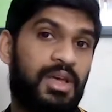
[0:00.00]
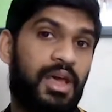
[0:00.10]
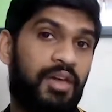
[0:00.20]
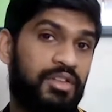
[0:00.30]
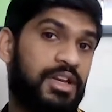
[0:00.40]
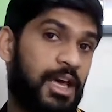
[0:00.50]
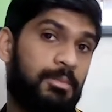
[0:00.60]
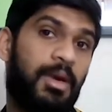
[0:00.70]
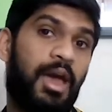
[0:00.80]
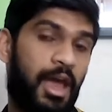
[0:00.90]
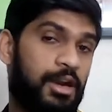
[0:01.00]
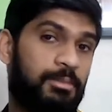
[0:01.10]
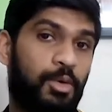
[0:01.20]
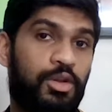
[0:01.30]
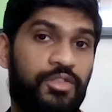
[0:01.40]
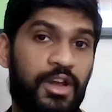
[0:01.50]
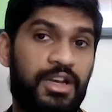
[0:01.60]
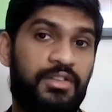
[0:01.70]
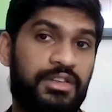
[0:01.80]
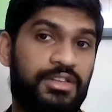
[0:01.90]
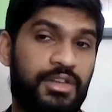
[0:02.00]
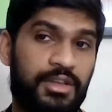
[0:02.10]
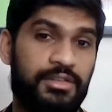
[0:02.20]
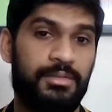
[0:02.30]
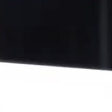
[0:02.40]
every time and a more effective exercise.